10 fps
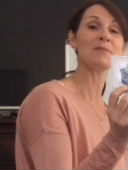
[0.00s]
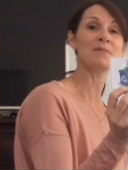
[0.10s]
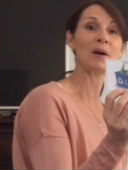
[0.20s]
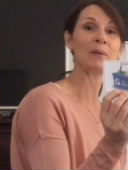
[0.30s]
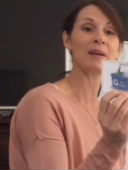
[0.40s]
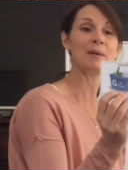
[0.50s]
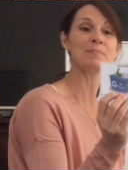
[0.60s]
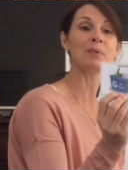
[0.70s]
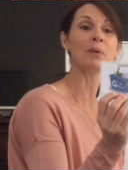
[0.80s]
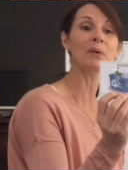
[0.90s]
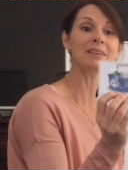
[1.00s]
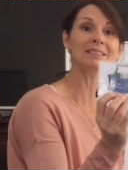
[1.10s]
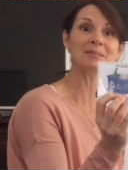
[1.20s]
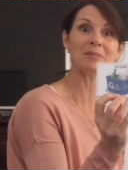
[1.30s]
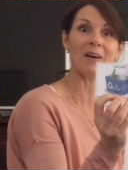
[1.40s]
very important
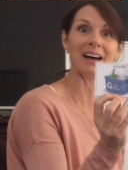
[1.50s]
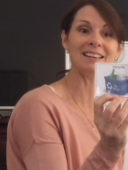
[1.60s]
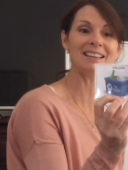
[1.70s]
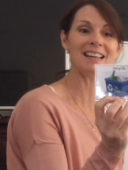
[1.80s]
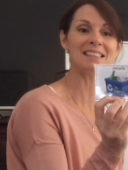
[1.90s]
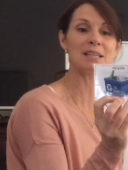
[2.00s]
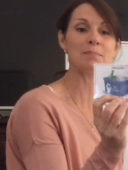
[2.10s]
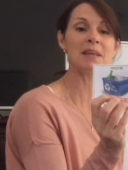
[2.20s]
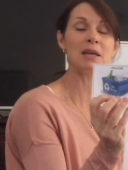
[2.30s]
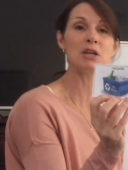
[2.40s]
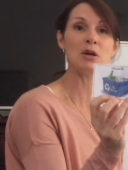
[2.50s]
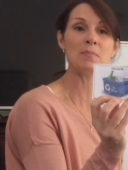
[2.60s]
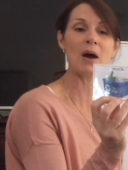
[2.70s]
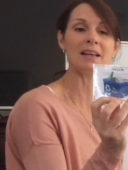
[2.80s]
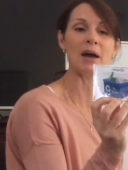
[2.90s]
one and something you
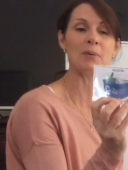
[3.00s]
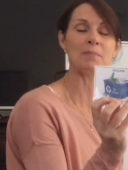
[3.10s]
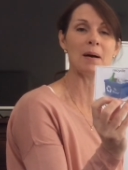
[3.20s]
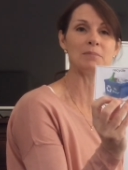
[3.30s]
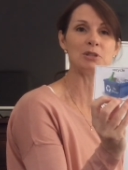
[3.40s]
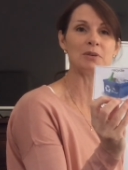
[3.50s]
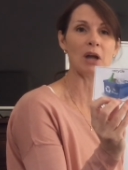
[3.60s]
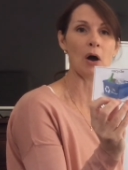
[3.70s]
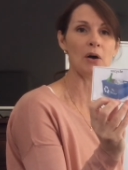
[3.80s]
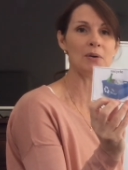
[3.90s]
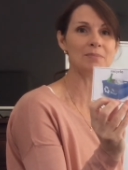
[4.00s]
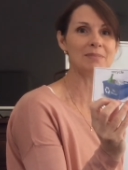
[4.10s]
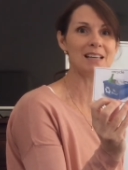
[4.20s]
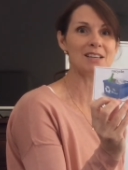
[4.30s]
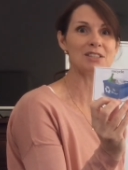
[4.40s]
might help mum do at home,
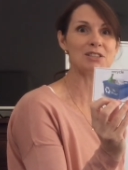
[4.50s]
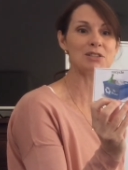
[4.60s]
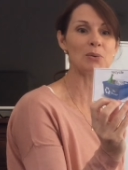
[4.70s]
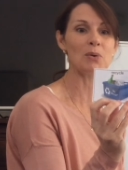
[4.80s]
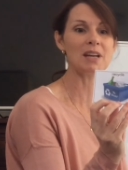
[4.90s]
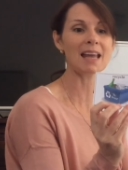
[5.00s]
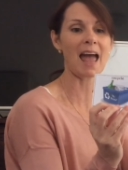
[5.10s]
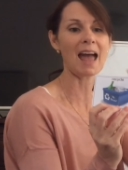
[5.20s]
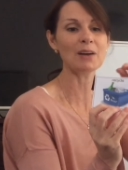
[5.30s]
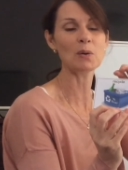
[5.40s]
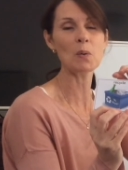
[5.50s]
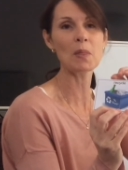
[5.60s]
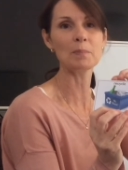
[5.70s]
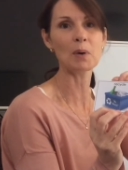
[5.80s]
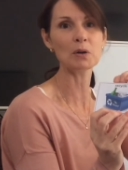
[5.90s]
sorting out all
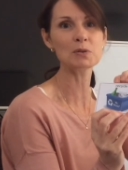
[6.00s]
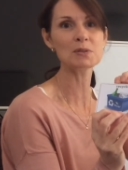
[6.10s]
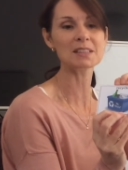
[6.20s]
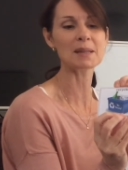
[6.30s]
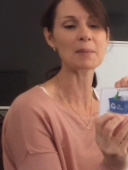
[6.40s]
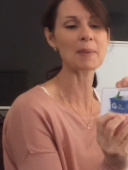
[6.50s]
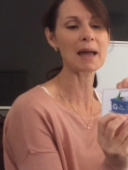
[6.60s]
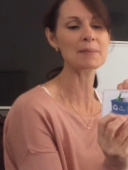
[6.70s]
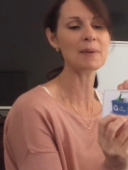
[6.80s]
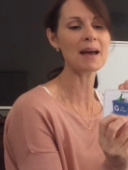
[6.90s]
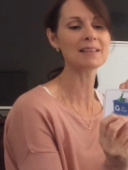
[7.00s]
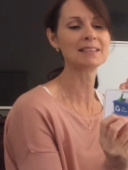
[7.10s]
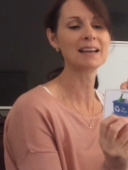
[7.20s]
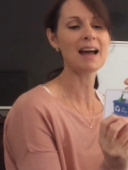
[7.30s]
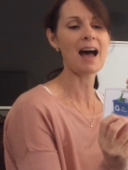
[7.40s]
the bottles and the paper.
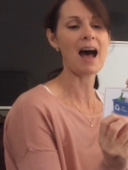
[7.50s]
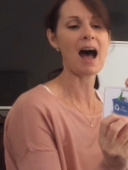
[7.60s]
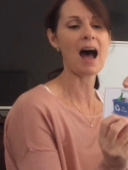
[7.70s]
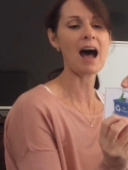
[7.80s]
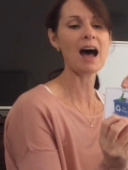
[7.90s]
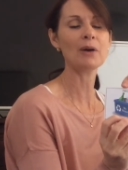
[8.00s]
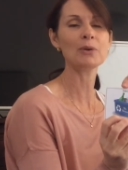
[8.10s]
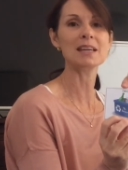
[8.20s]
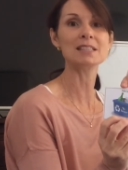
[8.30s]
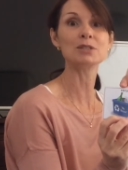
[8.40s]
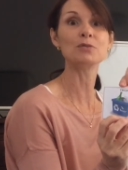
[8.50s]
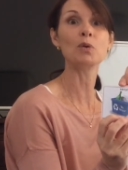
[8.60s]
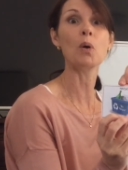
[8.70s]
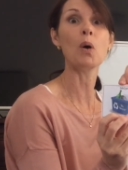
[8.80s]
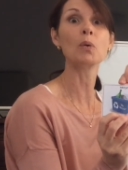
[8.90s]
R is
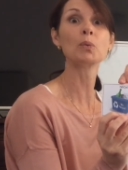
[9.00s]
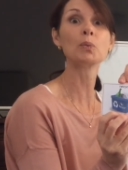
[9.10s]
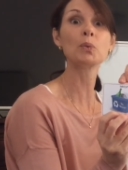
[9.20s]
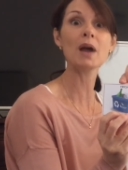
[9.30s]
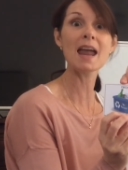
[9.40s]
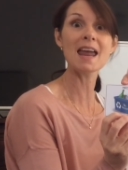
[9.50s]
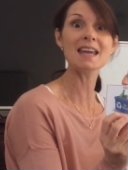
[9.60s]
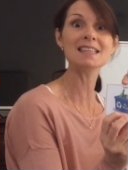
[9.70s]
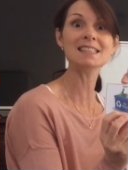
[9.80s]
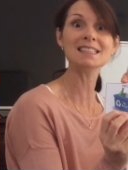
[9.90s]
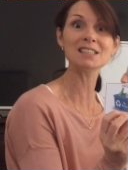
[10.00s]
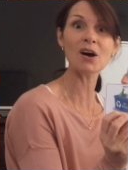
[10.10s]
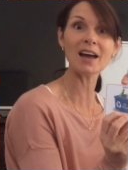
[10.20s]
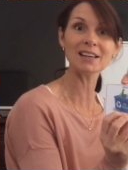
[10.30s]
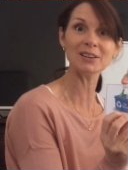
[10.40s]
for
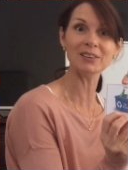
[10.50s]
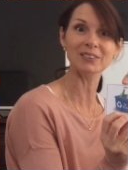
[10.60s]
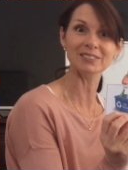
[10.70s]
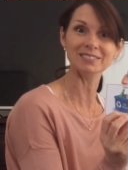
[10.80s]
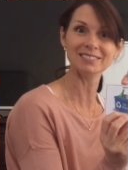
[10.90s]
recycle.